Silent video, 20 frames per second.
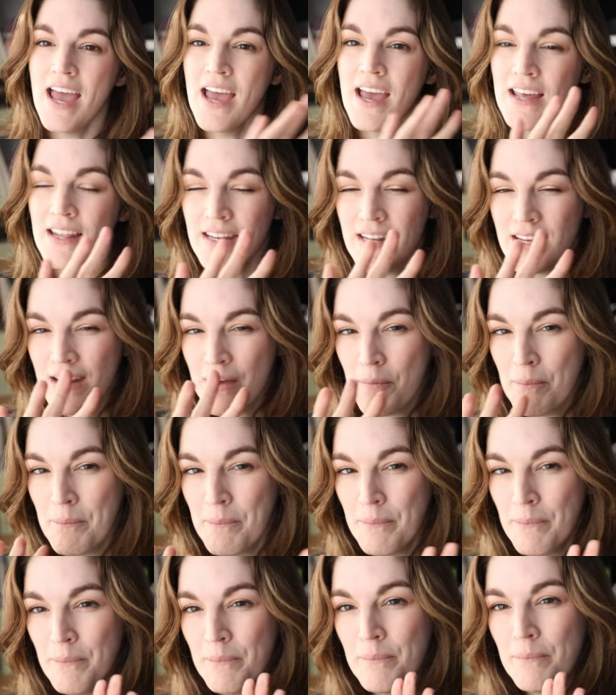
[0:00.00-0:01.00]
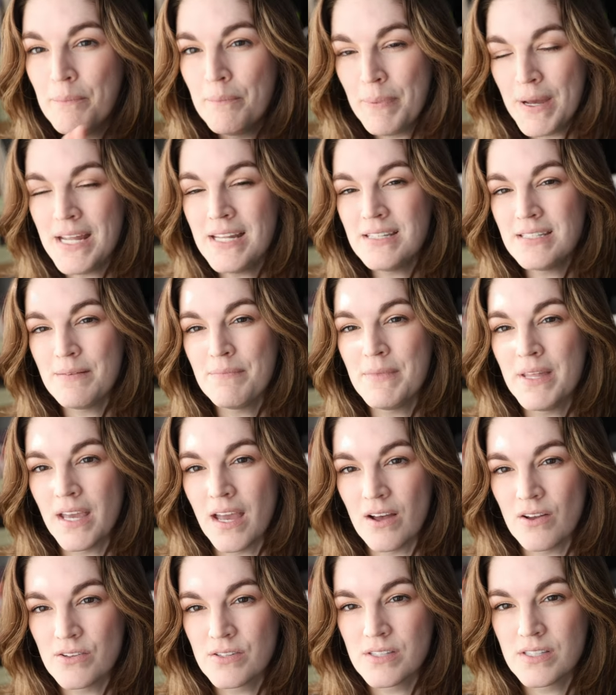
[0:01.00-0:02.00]
and paint something
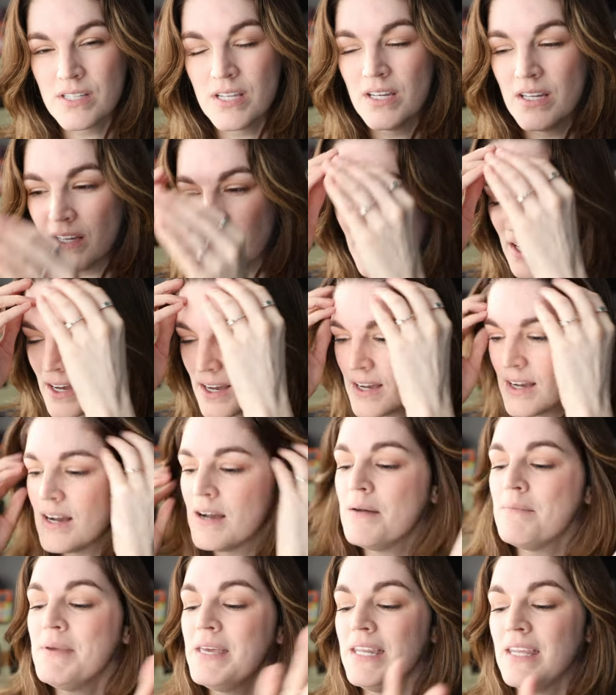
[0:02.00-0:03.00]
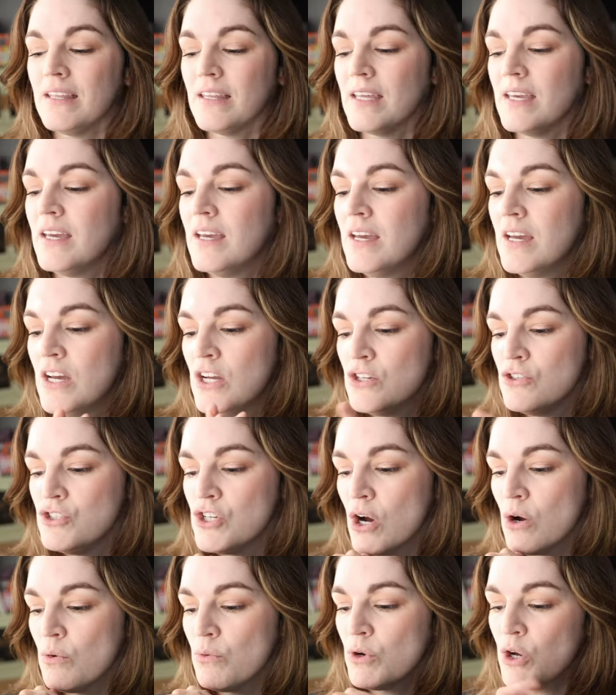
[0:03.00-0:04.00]
else uh, immediately.
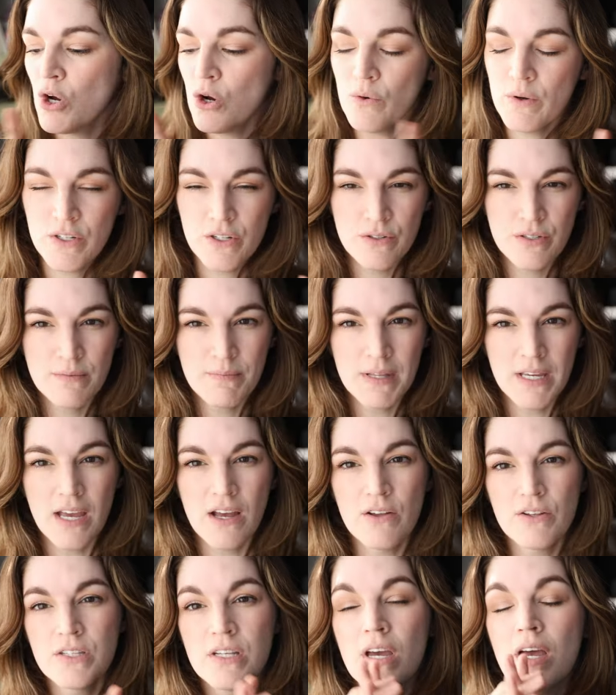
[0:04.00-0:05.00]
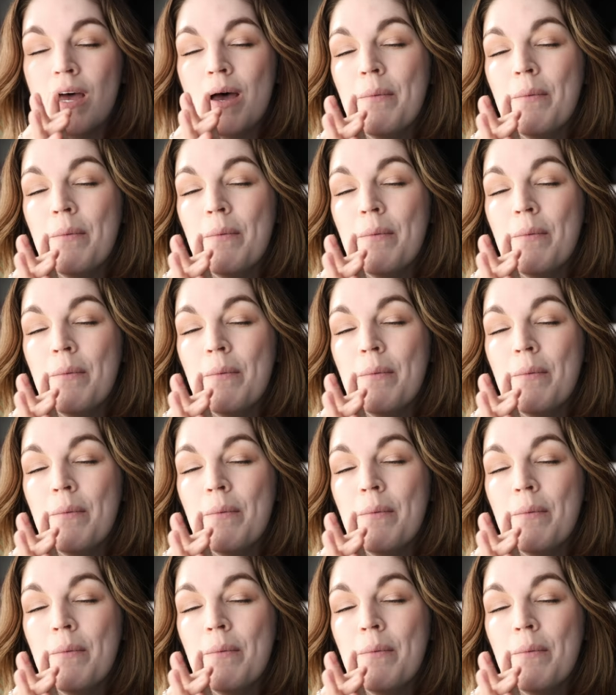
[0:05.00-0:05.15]
Don't go and do something else.